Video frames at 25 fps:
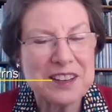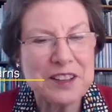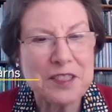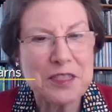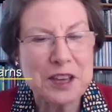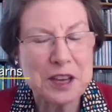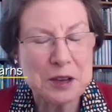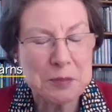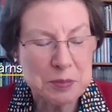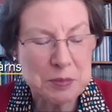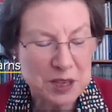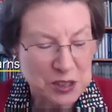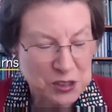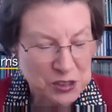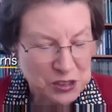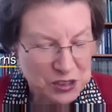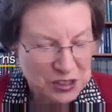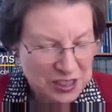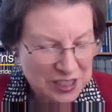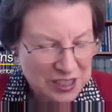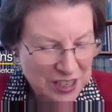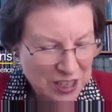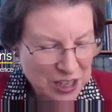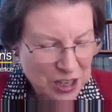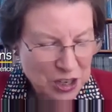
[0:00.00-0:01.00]
I think
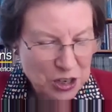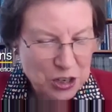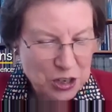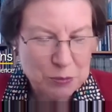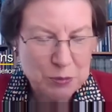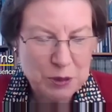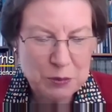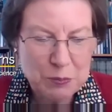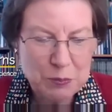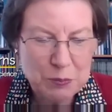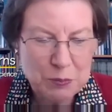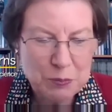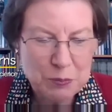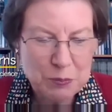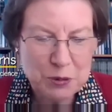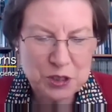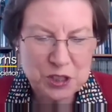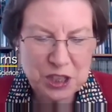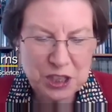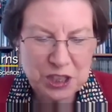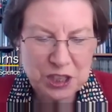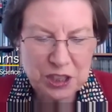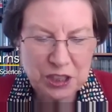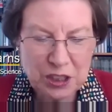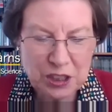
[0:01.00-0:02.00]
these could be
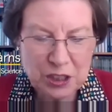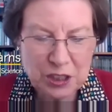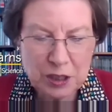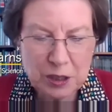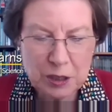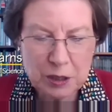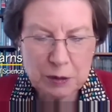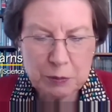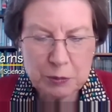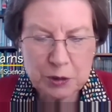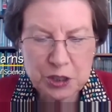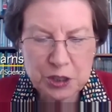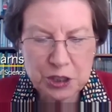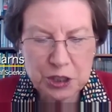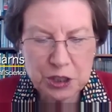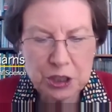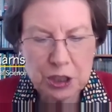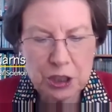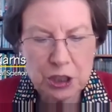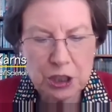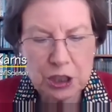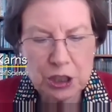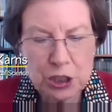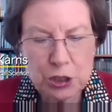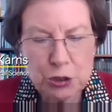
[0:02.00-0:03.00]
particularly
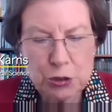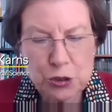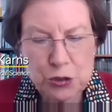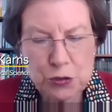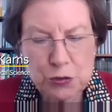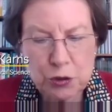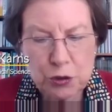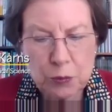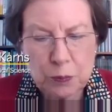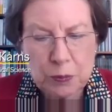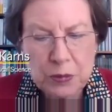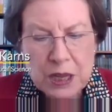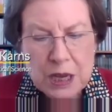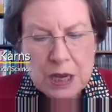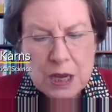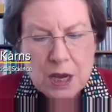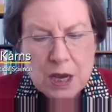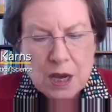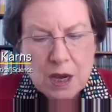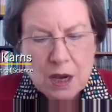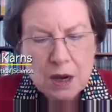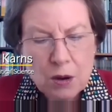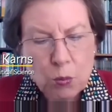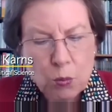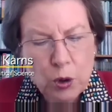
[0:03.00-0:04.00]
useful.
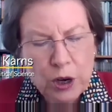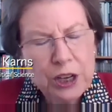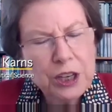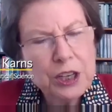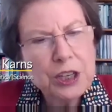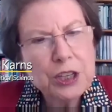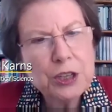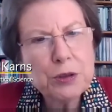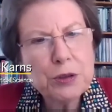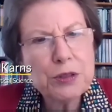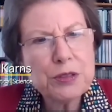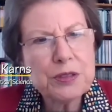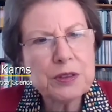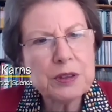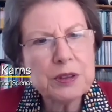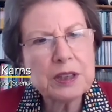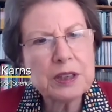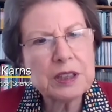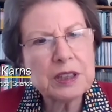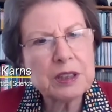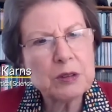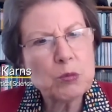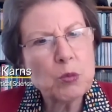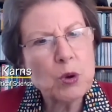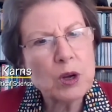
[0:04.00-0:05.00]
Where do you think,
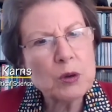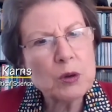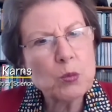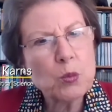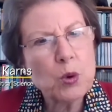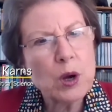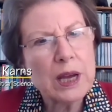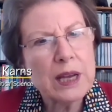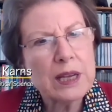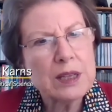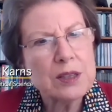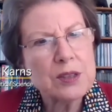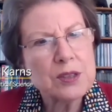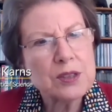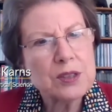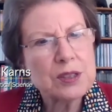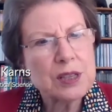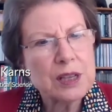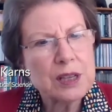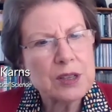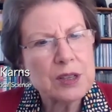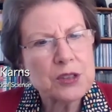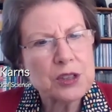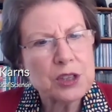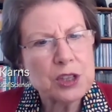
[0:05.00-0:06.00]
in what ways
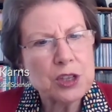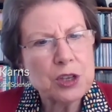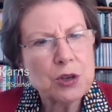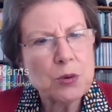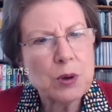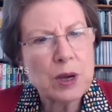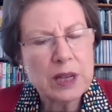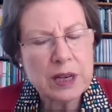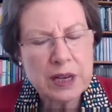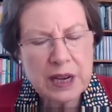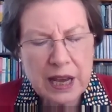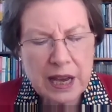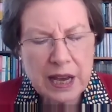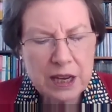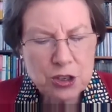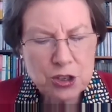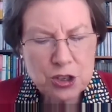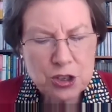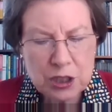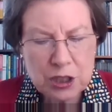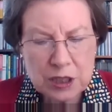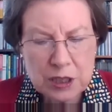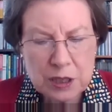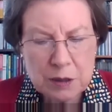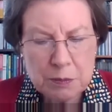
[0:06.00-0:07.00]
has the UN
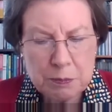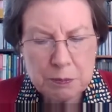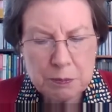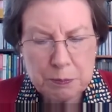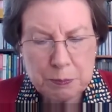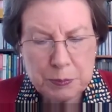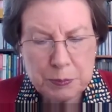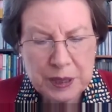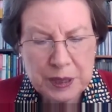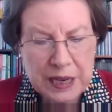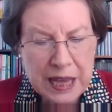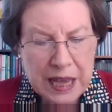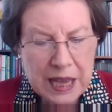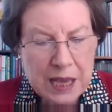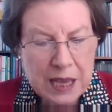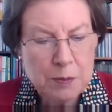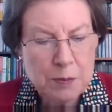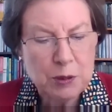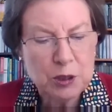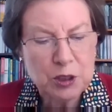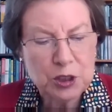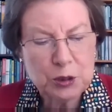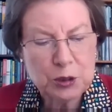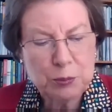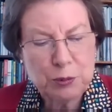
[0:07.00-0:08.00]
actually been able
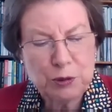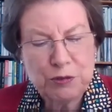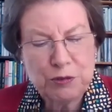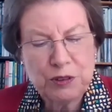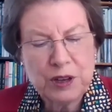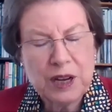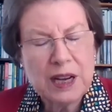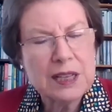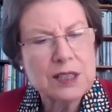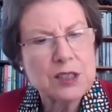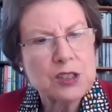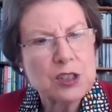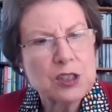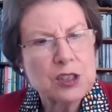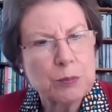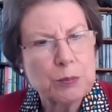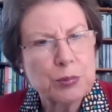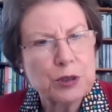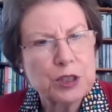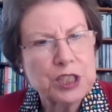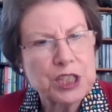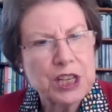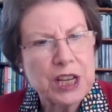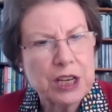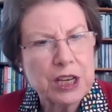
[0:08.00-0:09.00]
to provide some
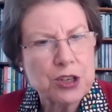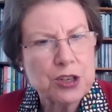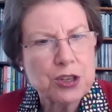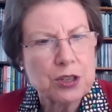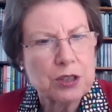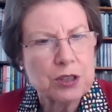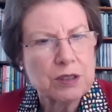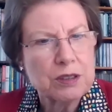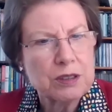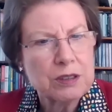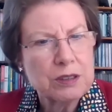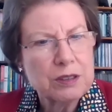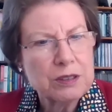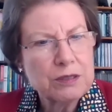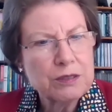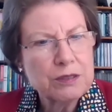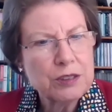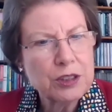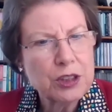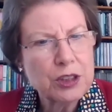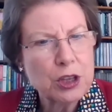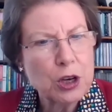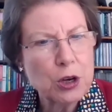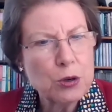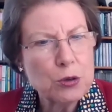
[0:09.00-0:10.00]
protection for
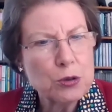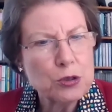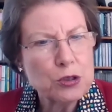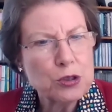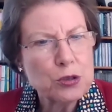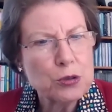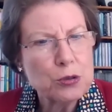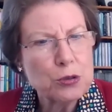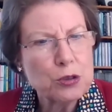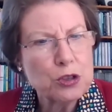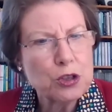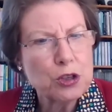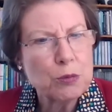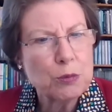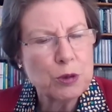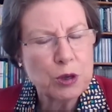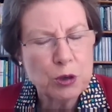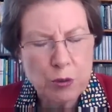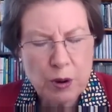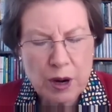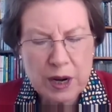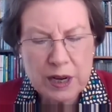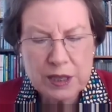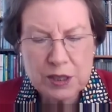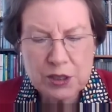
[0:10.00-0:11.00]
those whose human
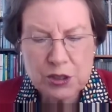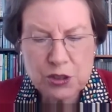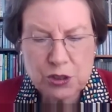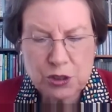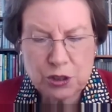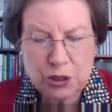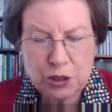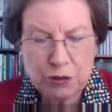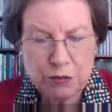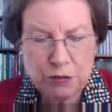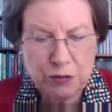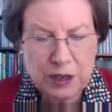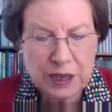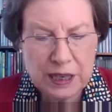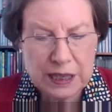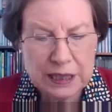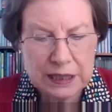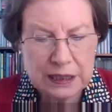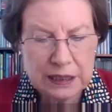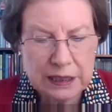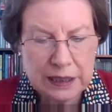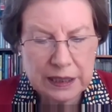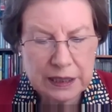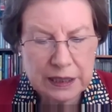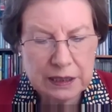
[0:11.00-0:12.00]
rights are
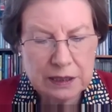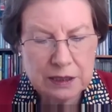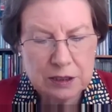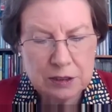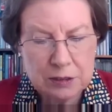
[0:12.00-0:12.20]
violated?